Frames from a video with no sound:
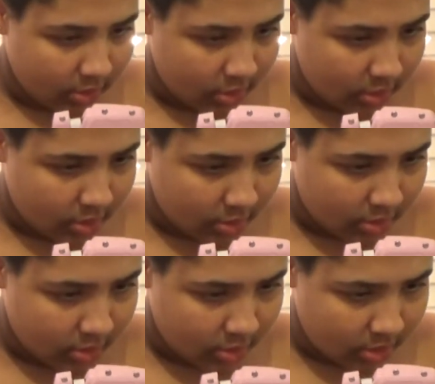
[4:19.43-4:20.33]

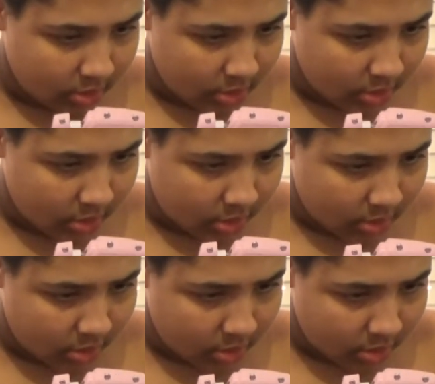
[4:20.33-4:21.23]

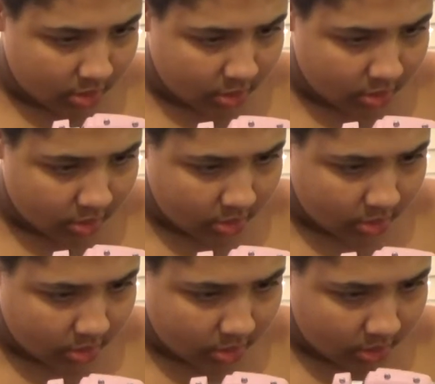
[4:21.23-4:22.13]

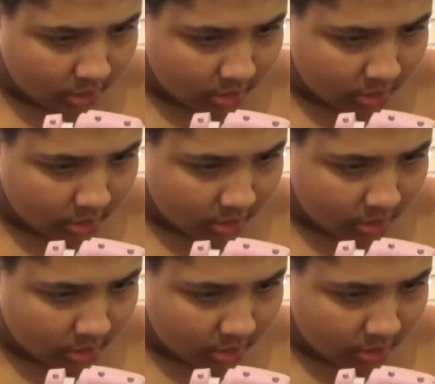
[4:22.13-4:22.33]
No words are spoken by the person on screen.